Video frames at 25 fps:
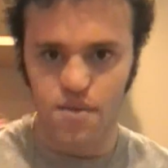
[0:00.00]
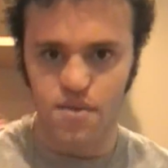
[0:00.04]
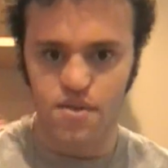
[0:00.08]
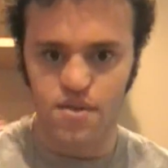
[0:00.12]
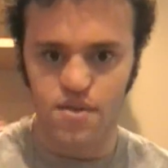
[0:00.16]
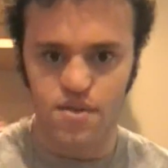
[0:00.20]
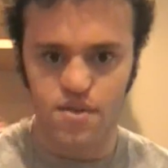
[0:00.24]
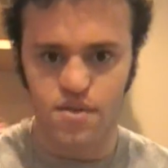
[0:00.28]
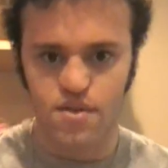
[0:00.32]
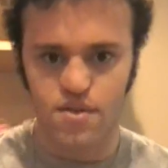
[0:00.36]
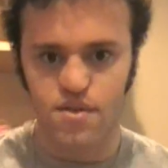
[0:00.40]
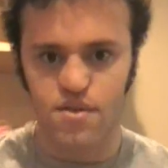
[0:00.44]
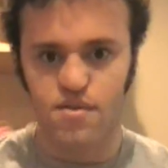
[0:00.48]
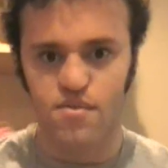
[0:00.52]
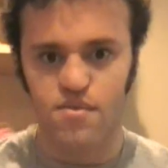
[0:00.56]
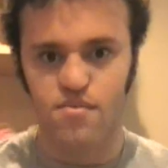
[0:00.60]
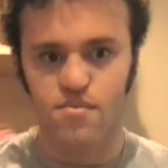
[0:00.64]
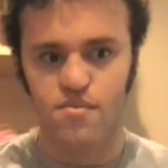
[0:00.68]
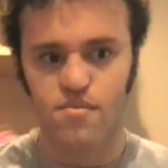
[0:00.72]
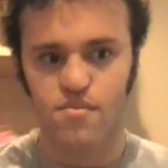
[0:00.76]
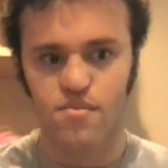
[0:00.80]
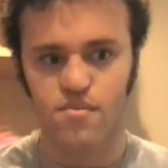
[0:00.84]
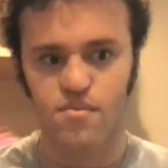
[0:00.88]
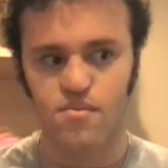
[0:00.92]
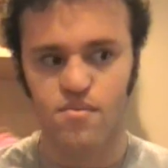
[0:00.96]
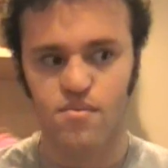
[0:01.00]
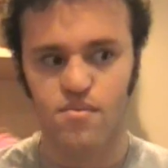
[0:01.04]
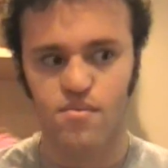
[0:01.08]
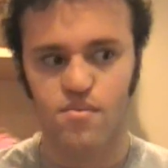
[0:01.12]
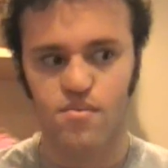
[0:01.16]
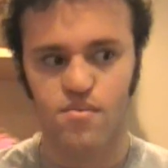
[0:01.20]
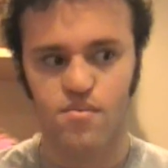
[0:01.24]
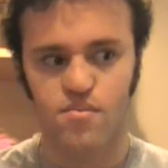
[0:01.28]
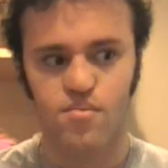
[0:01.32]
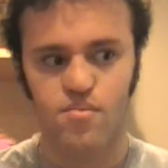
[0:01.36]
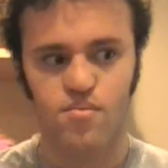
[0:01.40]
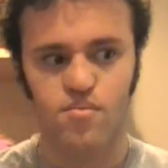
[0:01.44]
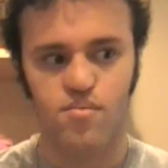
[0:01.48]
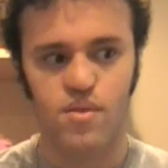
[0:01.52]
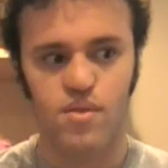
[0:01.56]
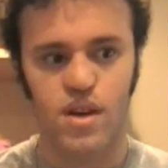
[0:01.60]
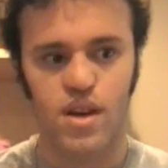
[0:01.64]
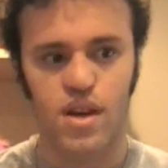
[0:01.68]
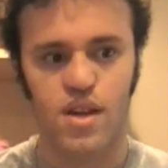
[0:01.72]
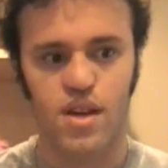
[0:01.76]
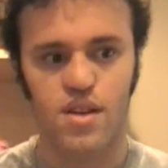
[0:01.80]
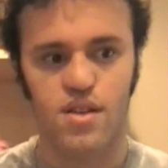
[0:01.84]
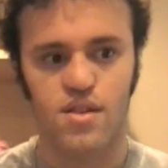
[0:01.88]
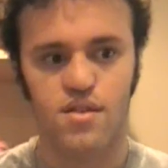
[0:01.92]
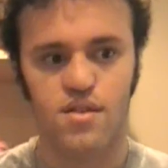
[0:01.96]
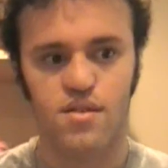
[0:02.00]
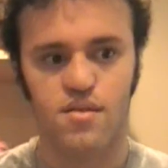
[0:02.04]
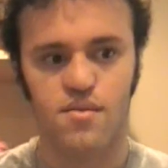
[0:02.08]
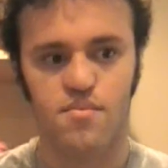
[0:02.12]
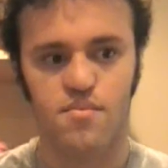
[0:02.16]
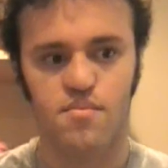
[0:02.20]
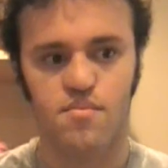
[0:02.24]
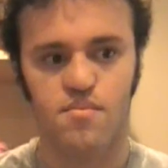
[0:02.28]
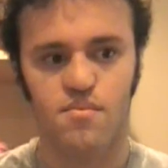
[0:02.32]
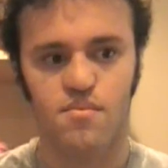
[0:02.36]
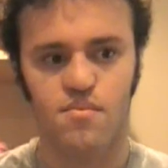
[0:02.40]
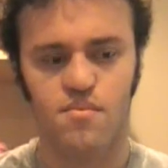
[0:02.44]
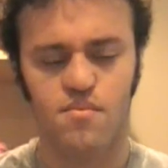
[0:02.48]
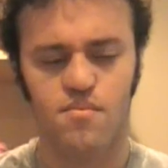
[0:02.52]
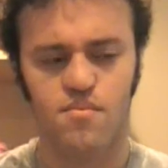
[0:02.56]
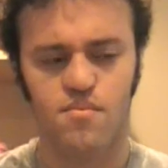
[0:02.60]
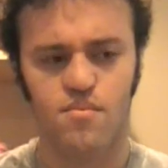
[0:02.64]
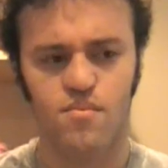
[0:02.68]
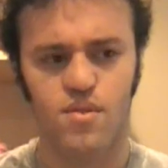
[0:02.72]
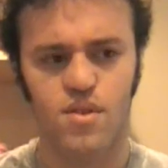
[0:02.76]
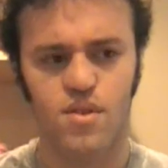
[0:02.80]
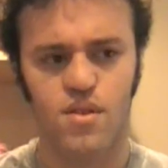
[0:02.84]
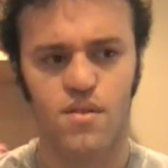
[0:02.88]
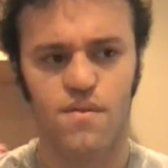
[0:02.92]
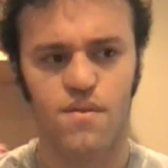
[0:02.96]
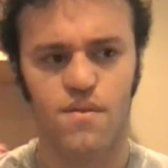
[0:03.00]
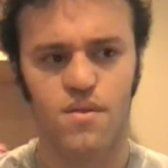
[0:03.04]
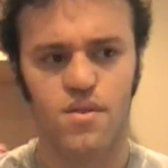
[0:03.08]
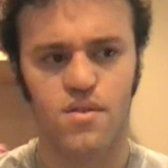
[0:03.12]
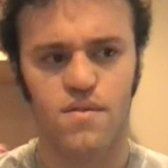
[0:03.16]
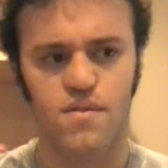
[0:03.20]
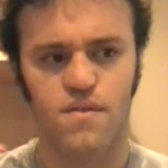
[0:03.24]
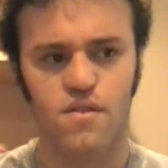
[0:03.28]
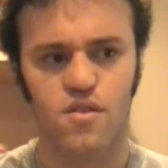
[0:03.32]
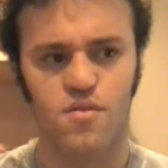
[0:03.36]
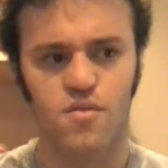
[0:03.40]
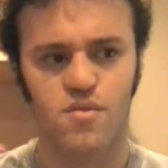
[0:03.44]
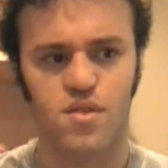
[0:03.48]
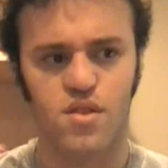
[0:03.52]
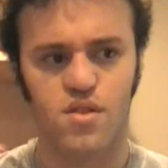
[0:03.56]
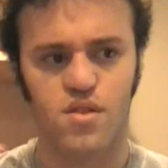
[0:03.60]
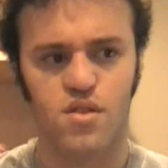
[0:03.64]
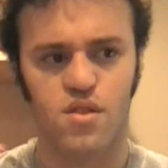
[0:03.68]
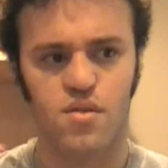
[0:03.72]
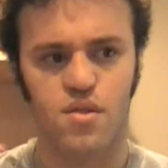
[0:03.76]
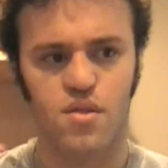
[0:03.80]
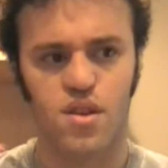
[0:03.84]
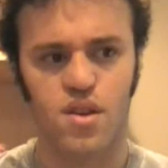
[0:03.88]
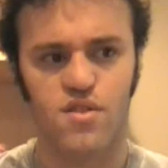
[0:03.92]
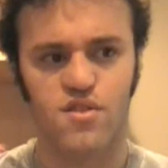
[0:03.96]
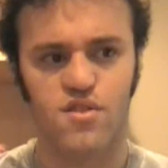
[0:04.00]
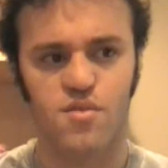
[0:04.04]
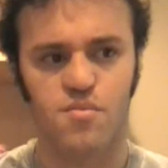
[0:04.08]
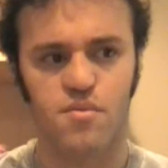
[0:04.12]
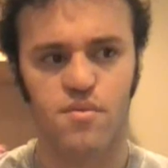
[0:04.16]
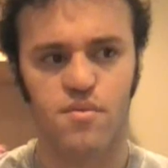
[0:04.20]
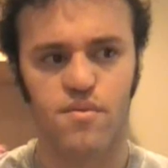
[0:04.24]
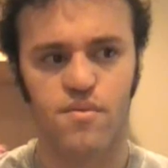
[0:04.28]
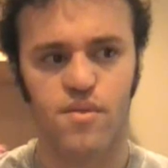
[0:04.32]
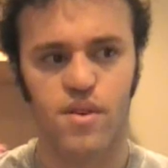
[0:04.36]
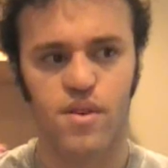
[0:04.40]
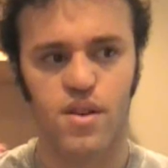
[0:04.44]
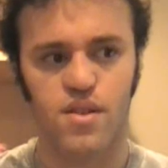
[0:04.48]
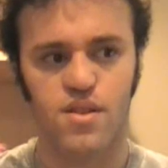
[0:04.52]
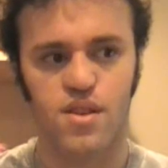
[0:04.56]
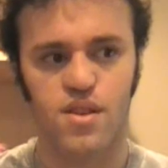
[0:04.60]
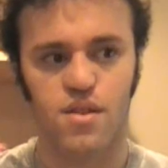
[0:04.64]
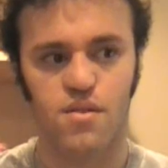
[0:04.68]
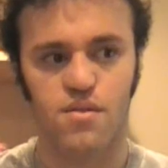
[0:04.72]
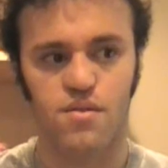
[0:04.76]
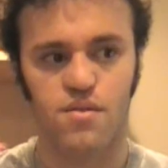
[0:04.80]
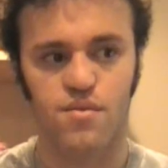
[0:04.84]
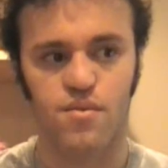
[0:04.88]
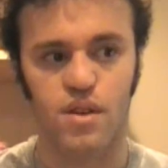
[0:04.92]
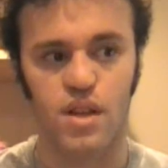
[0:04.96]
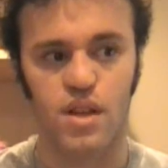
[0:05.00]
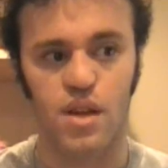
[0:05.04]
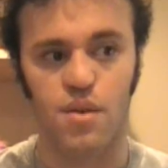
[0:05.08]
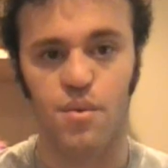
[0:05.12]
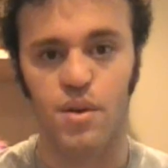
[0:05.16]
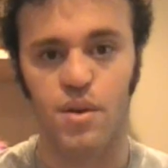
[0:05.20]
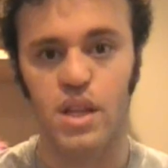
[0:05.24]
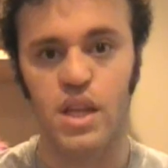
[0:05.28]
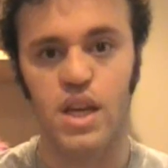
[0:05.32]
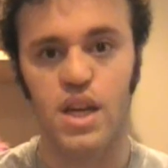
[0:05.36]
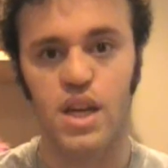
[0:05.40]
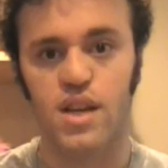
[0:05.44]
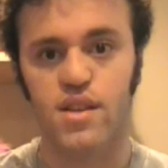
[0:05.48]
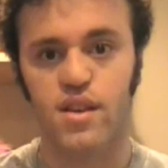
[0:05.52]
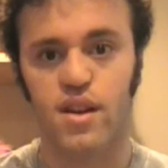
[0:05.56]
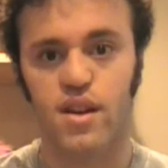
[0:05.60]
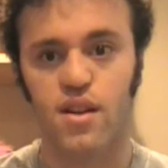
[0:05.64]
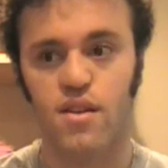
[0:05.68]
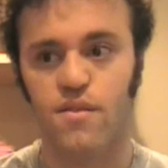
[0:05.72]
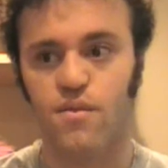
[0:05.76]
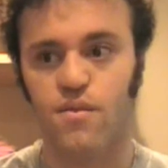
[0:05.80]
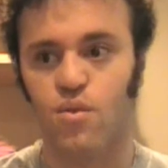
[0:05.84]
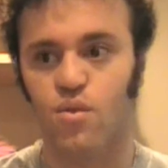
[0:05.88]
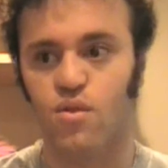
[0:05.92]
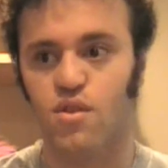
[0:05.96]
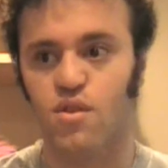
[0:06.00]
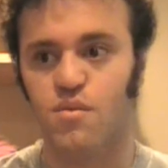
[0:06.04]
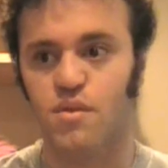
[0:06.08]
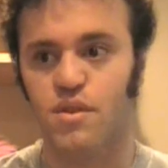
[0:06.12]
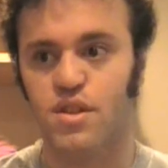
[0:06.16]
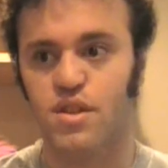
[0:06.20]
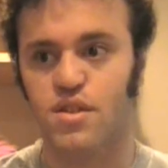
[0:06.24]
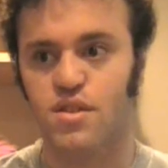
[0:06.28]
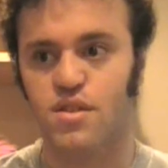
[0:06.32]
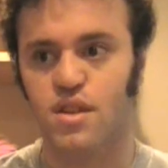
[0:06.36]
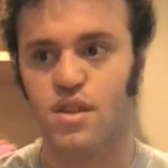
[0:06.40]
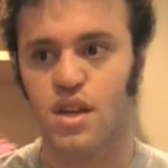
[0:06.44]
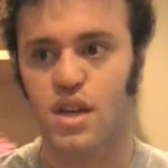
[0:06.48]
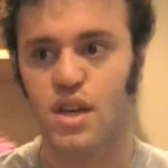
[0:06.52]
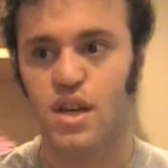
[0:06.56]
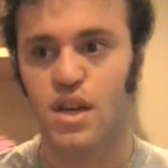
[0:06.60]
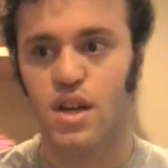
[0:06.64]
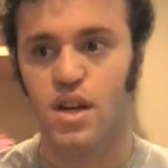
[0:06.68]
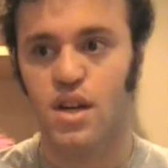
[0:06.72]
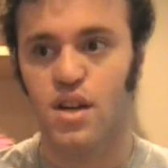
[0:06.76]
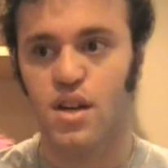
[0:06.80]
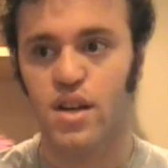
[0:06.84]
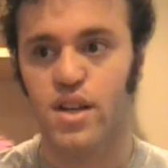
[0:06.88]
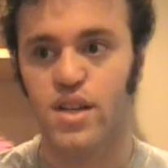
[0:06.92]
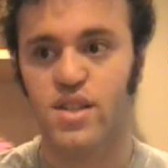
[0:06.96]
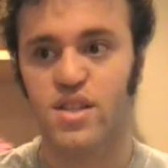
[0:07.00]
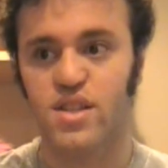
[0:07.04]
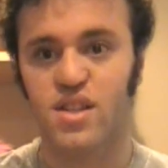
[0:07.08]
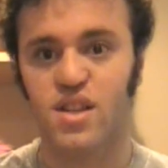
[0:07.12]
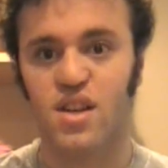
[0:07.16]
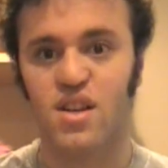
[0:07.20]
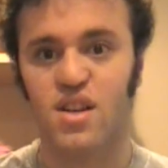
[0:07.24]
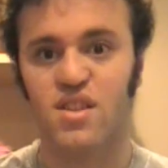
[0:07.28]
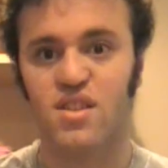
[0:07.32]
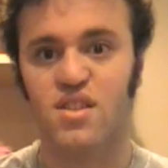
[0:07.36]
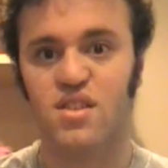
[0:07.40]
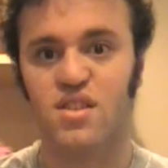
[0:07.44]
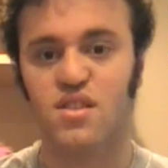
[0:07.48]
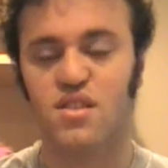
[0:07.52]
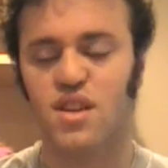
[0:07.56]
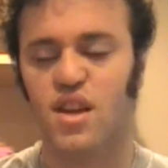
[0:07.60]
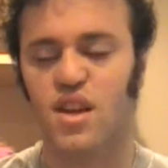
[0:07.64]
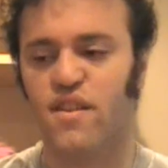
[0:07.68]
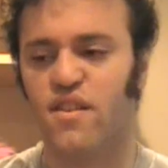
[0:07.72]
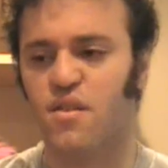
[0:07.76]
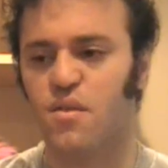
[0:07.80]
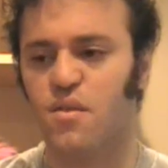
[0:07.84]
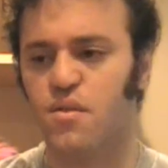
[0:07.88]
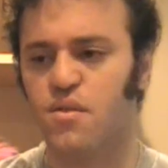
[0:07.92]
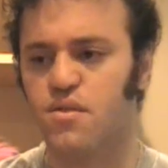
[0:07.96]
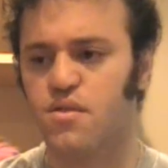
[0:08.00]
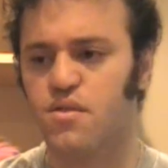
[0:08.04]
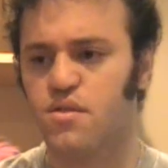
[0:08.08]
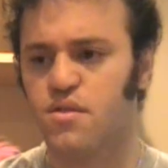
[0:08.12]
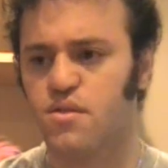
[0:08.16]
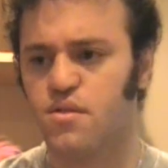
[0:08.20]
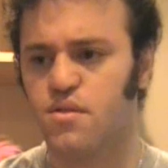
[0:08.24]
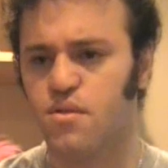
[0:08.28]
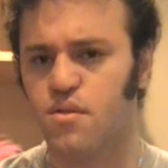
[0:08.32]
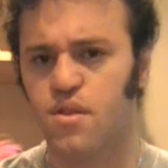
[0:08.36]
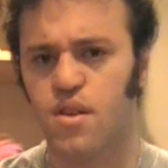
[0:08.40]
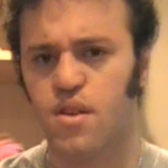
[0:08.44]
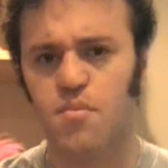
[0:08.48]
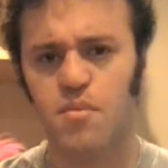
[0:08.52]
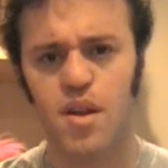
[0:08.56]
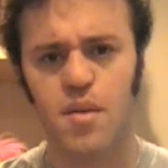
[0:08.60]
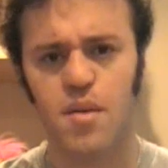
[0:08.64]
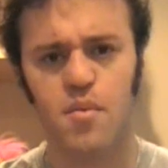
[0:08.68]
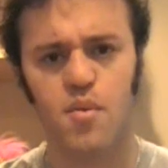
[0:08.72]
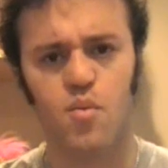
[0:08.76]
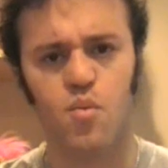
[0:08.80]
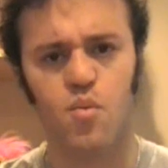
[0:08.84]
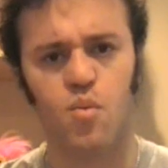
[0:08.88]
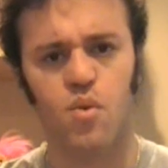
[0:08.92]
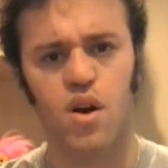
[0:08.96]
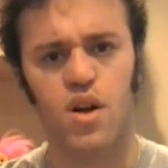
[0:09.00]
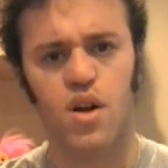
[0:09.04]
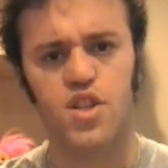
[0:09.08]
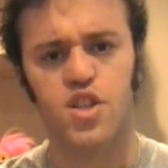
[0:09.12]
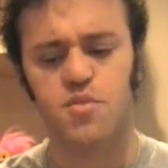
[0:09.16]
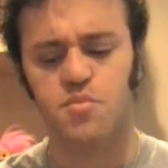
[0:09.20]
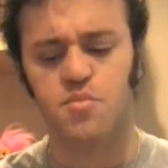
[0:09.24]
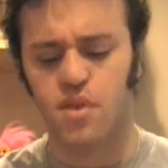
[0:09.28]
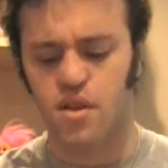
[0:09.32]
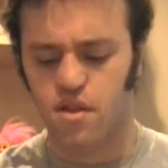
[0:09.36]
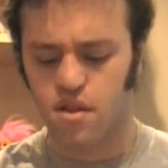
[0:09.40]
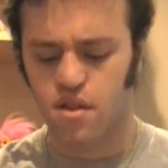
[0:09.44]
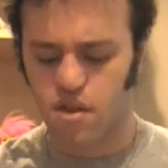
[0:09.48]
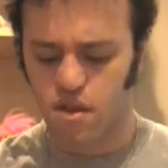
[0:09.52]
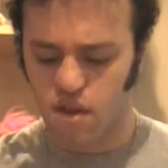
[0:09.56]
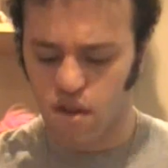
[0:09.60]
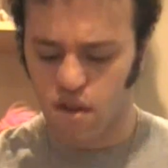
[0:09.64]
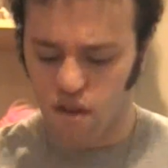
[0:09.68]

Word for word: It was, I guess, one of the first films I saw with a group of friends that I was really, really excited for, and we just discussed afterwards. Well, that might have been Watchmen.